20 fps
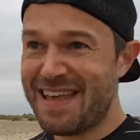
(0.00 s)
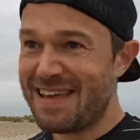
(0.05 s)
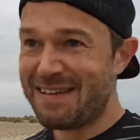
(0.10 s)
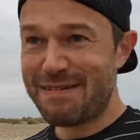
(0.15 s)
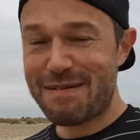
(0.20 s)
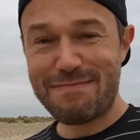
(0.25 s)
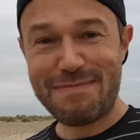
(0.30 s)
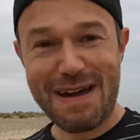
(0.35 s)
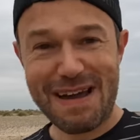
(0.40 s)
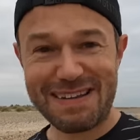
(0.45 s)

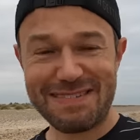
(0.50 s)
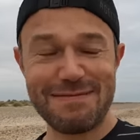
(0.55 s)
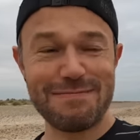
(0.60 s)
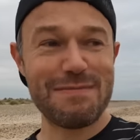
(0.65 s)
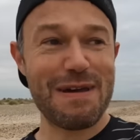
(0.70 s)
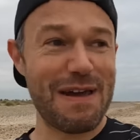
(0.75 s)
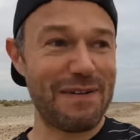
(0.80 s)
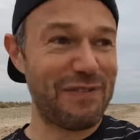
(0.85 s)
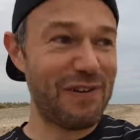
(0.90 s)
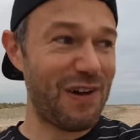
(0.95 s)
Give it
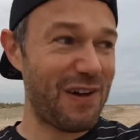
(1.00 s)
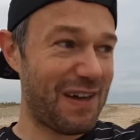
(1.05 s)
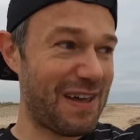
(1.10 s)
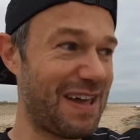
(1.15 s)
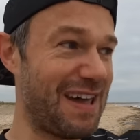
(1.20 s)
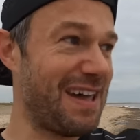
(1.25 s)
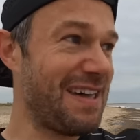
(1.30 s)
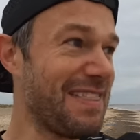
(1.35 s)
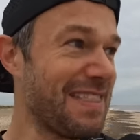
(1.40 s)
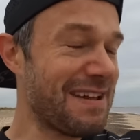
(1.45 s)
maximum effort,
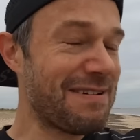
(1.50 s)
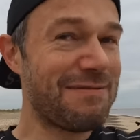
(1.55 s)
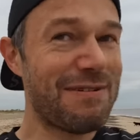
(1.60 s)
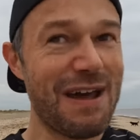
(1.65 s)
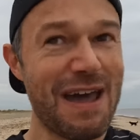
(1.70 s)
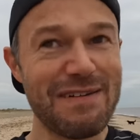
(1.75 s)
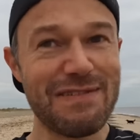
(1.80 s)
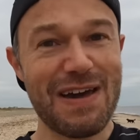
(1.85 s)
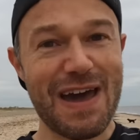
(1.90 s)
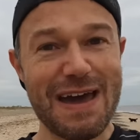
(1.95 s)

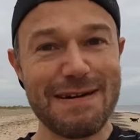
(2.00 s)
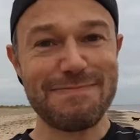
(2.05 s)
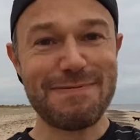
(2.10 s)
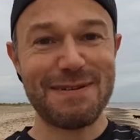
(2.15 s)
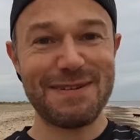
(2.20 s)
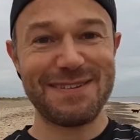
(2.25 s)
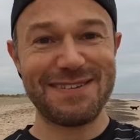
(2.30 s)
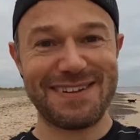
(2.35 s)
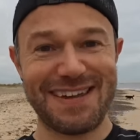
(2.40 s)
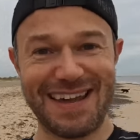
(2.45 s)
whatever
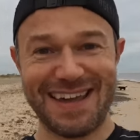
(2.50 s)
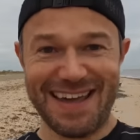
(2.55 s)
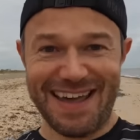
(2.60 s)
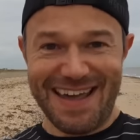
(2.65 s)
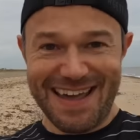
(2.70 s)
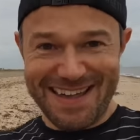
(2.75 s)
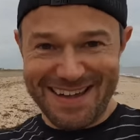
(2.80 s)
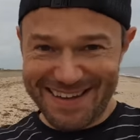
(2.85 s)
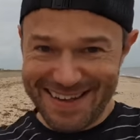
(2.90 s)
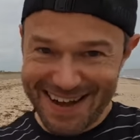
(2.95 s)
happens.
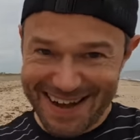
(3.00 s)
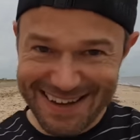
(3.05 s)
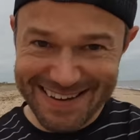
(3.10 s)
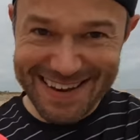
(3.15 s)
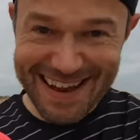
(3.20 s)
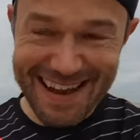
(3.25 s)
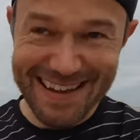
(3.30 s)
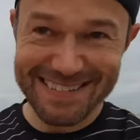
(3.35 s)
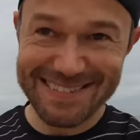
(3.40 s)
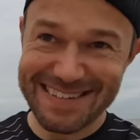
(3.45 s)
You're going
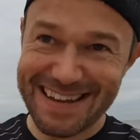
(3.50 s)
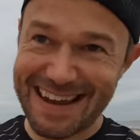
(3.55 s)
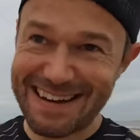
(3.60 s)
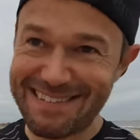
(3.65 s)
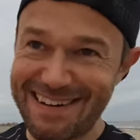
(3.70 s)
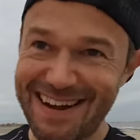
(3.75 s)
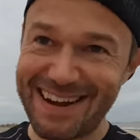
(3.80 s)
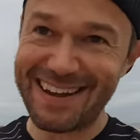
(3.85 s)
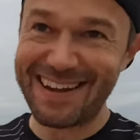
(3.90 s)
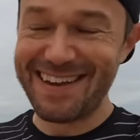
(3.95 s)
down,
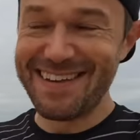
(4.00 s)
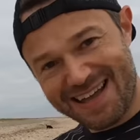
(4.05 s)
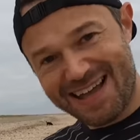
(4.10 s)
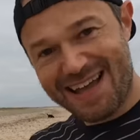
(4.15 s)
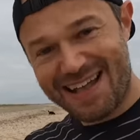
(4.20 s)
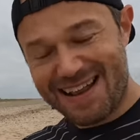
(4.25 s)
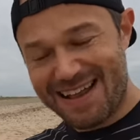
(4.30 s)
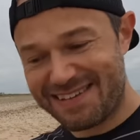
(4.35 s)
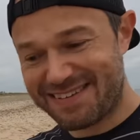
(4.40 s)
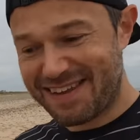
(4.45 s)
Sarah.
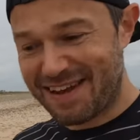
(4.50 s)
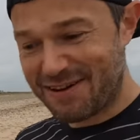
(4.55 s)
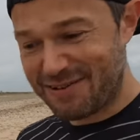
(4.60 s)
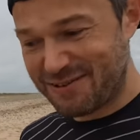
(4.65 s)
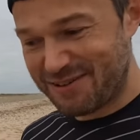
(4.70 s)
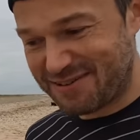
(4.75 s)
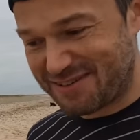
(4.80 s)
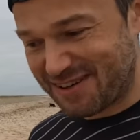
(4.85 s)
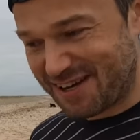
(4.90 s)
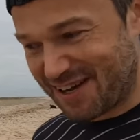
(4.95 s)
Let's get on
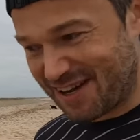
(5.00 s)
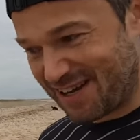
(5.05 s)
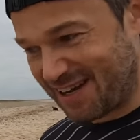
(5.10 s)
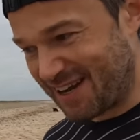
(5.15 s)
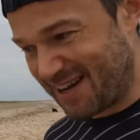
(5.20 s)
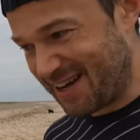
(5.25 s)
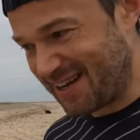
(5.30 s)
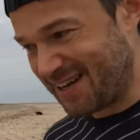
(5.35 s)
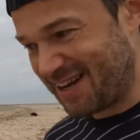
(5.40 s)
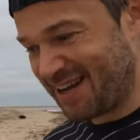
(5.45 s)
the start
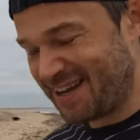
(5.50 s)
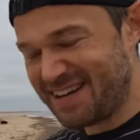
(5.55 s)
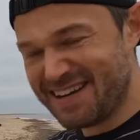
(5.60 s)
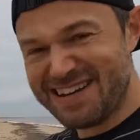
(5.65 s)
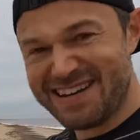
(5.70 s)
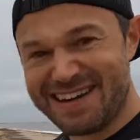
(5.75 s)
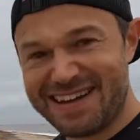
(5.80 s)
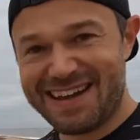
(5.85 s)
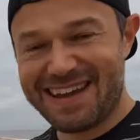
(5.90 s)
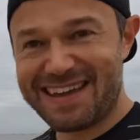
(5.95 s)
line
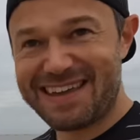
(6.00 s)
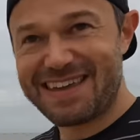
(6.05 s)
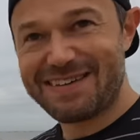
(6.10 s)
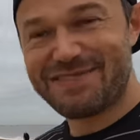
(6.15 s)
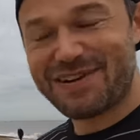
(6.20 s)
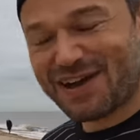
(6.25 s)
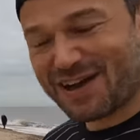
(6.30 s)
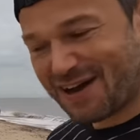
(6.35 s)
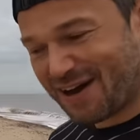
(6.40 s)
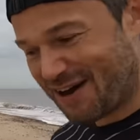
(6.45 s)
and
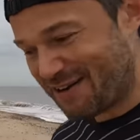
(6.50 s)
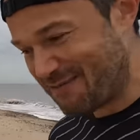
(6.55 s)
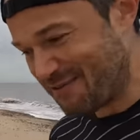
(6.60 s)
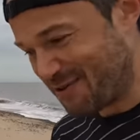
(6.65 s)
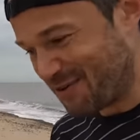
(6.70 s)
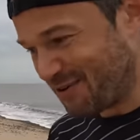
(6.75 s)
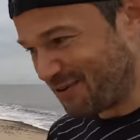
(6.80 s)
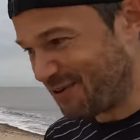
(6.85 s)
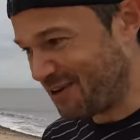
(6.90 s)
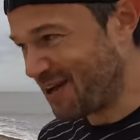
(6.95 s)
give it our
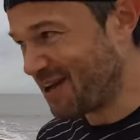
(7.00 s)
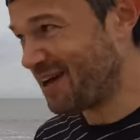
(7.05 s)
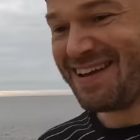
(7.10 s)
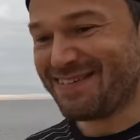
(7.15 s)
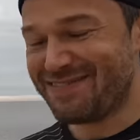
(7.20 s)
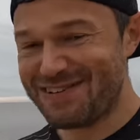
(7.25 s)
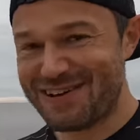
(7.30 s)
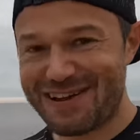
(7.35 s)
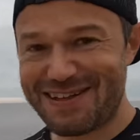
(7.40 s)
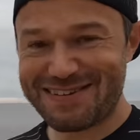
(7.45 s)
all.
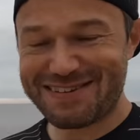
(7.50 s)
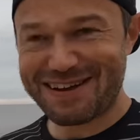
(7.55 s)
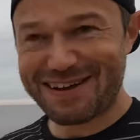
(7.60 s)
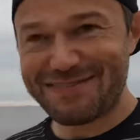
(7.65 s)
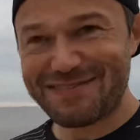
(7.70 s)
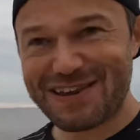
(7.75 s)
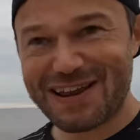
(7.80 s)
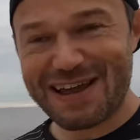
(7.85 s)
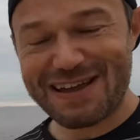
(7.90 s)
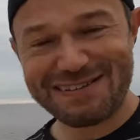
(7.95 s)
If you like these kind
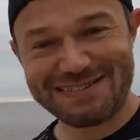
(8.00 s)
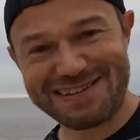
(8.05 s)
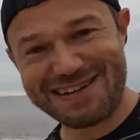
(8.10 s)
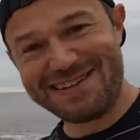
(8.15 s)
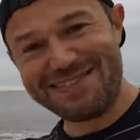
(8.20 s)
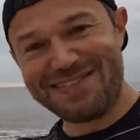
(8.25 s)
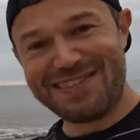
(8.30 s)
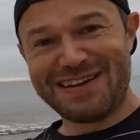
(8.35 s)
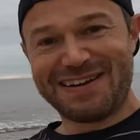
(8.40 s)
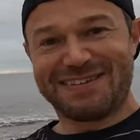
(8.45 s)
of videos,
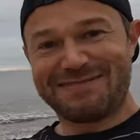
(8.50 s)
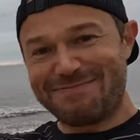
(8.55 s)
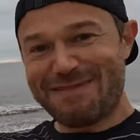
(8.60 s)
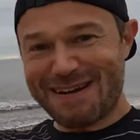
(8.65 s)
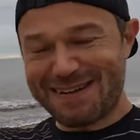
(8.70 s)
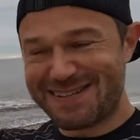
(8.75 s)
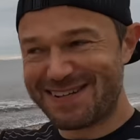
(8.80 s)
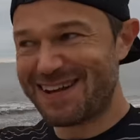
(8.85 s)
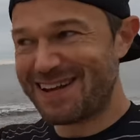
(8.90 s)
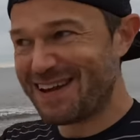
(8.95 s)

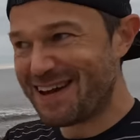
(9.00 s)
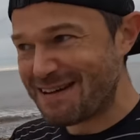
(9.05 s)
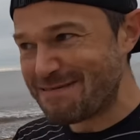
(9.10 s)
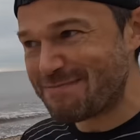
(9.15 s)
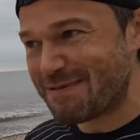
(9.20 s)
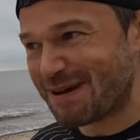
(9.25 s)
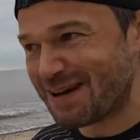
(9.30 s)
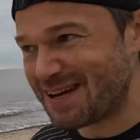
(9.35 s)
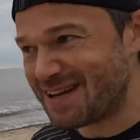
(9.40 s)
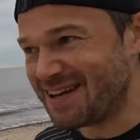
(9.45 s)
smash that like
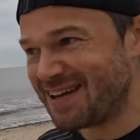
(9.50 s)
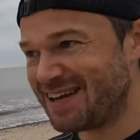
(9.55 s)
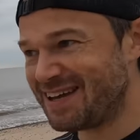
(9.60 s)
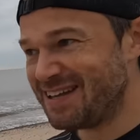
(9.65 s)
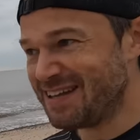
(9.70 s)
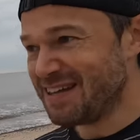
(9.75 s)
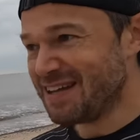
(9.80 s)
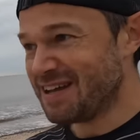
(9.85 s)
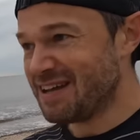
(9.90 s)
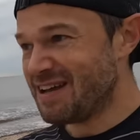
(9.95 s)
button.
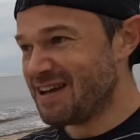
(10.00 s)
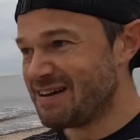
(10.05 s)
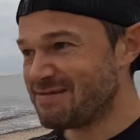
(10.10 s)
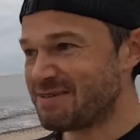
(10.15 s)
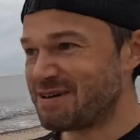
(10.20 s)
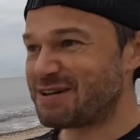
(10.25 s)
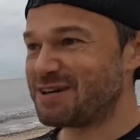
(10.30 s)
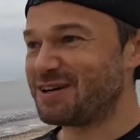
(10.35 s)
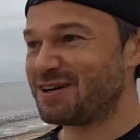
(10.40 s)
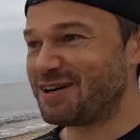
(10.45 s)
Oh
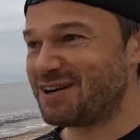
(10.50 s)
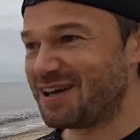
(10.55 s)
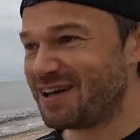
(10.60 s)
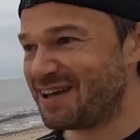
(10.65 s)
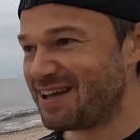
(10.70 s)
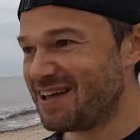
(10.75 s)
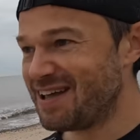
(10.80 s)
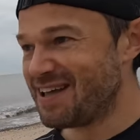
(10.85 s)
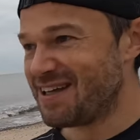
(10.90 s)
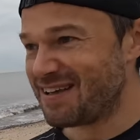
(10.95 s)
my God,
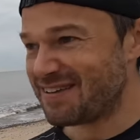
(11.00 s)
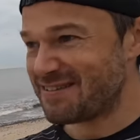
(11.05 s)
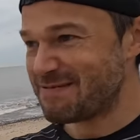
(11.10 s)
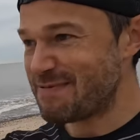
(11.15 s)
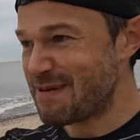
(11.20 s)
there's some